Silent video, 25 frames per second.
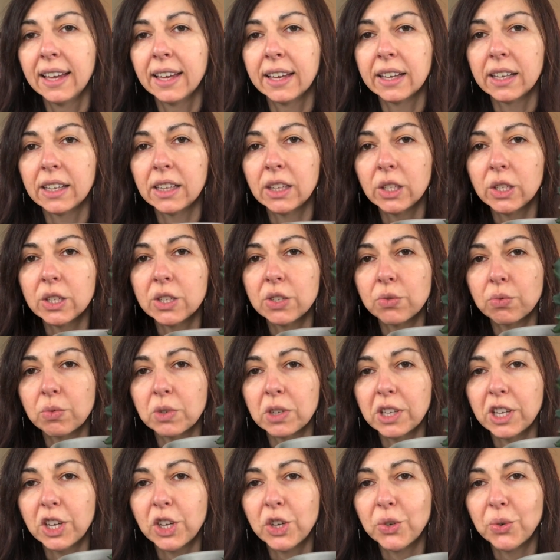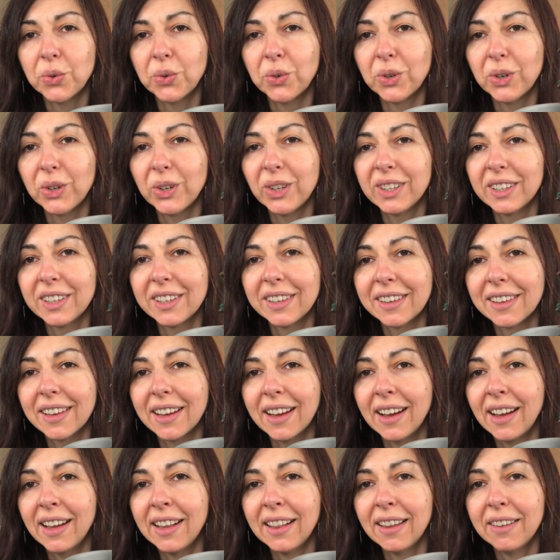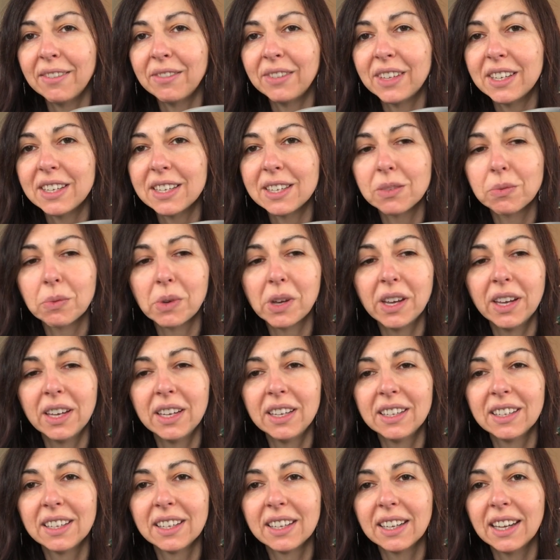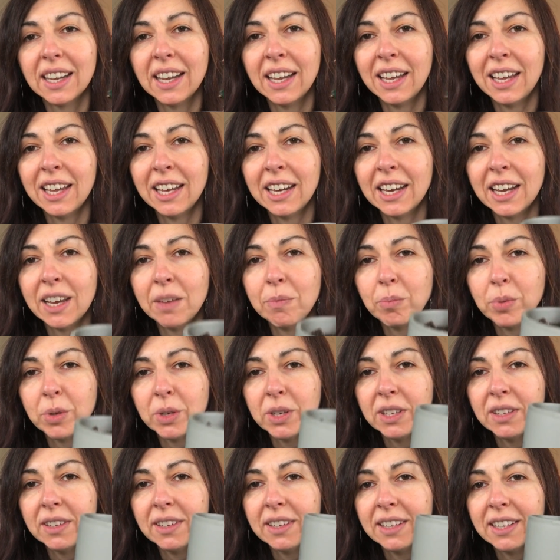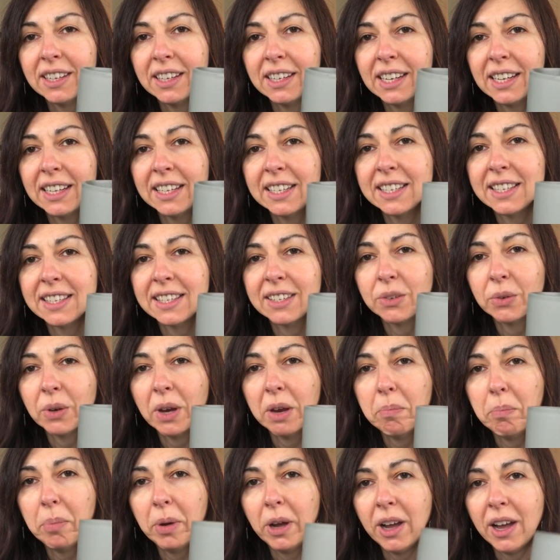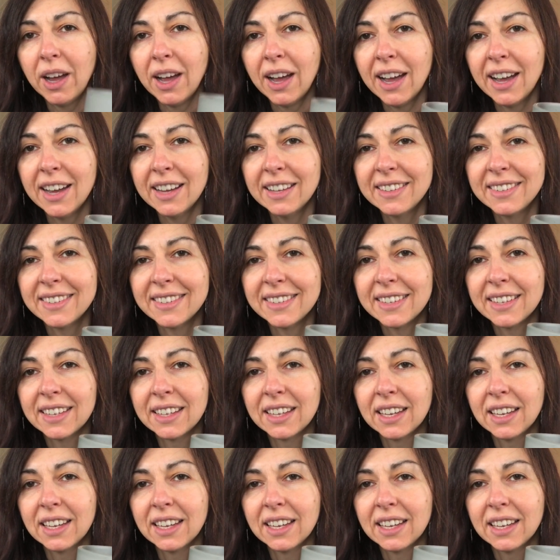It looks really cool. I love this one, and I put it in a nice gray pot.